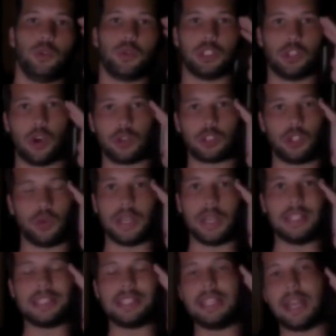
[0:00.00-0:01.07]
buy yourself
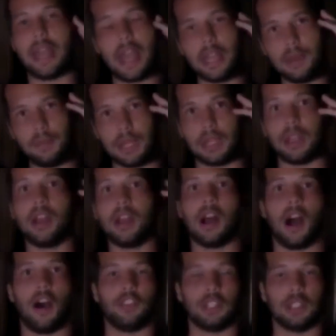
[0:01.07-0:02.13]
some nicer clothes,
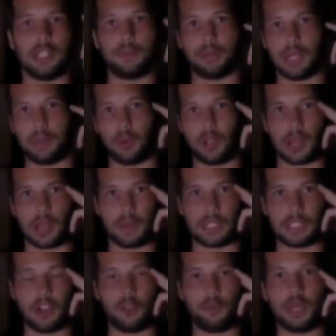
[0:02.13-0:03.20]
live in a better
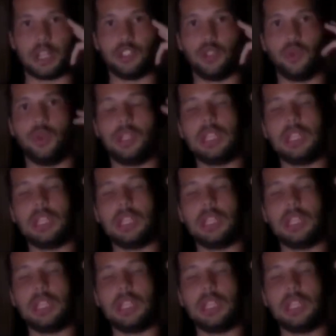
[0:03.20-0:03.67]
apartment,